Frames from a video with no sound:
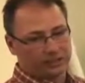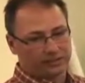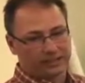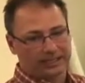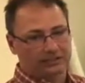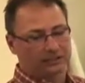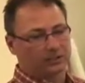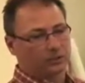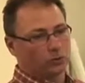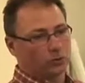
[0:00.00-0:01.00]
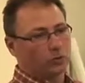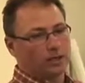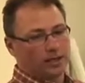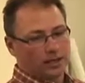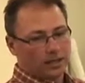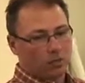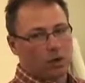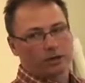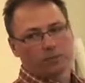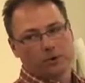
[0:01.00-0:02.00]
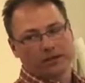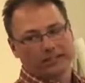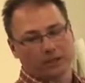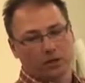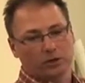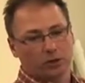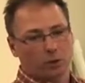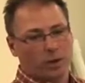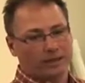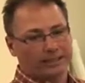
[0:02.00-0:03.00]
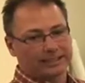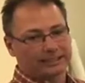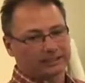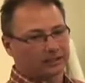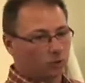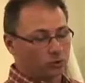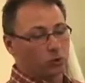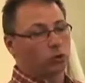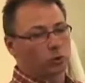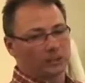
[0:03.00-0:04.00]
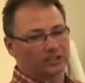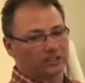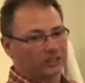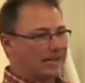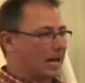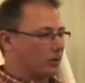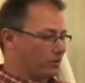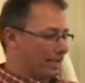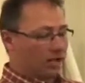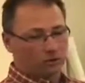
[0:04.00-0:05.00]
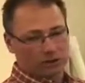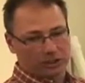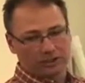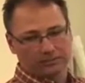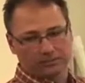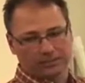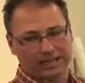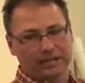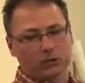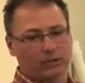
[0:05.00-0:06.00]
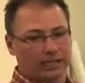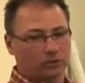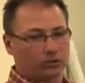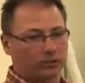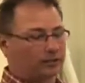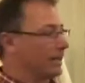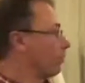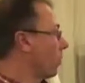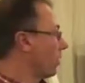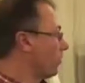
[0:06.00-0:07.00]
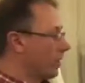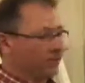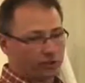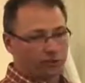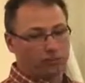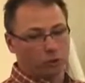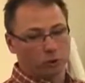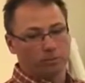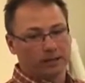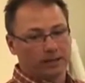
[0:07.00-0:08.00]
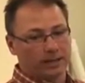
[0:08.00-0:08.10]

If it gets into a water body in large quantities, those nutrients allow the algae, the natural algae in that water body, to bloom